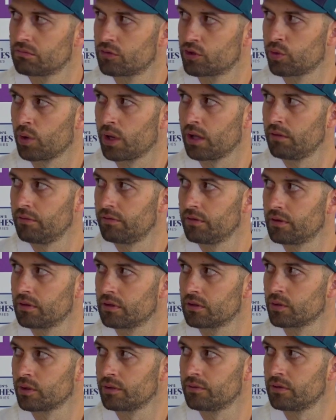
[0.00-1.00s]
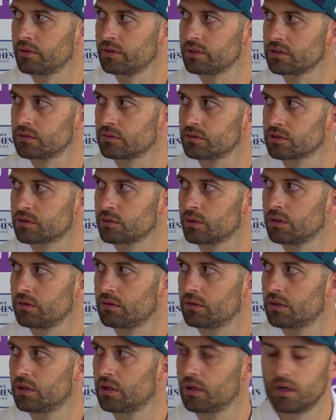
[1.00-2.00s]
12 overs. Was it
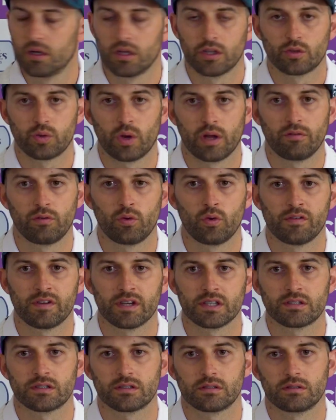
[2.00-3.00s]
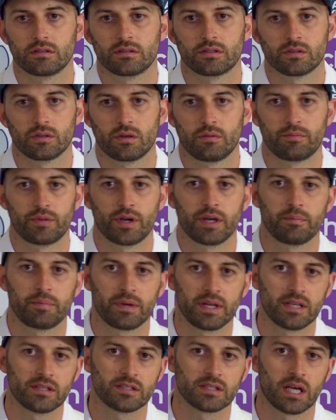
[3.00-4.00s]
12? 12 overs. So I'm pretty
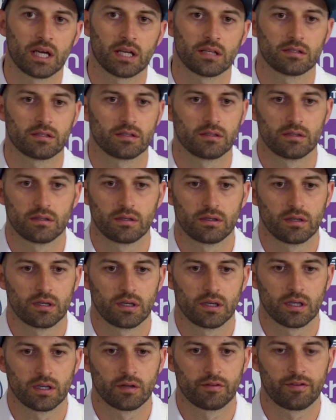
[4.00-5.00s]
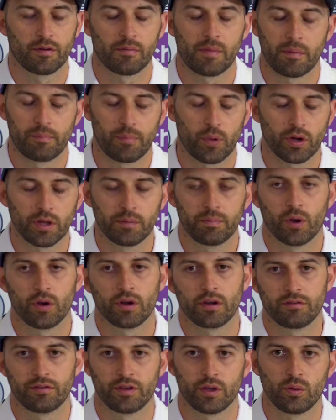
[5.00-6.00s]
pleased that, you know, from my body
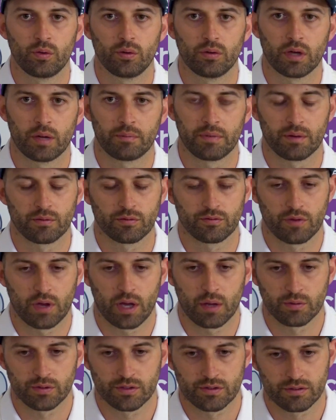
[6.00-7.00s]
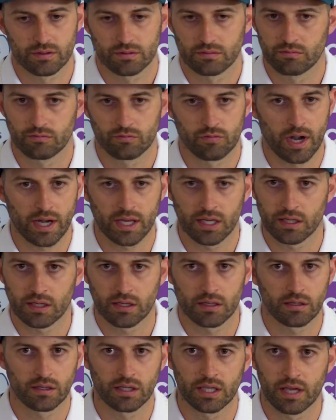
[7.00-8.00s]
point of view, I mean, I was ready
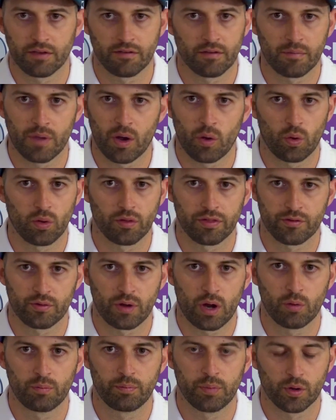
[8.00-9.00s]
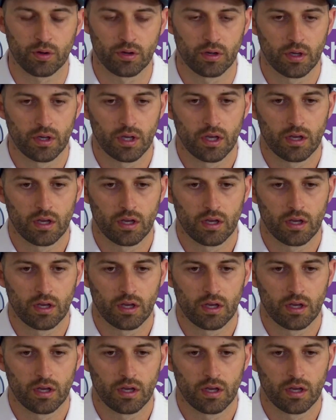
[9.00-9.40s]
to give it my all throughout, but